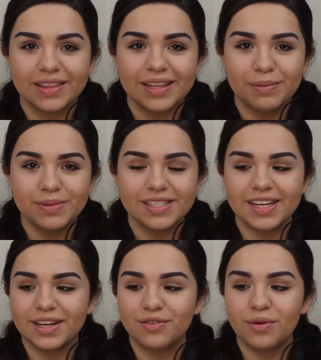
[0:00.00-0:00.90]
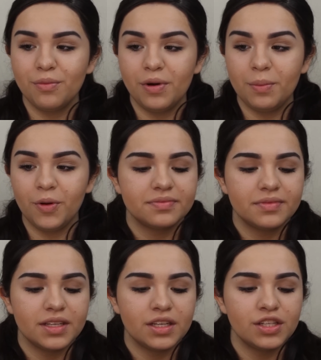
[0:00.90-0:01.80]
lipstick from Rimmel
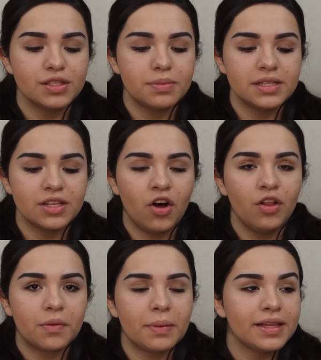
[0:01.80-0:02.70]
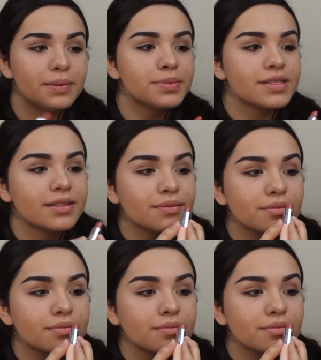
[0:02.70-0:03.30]
and just place it all over my lips.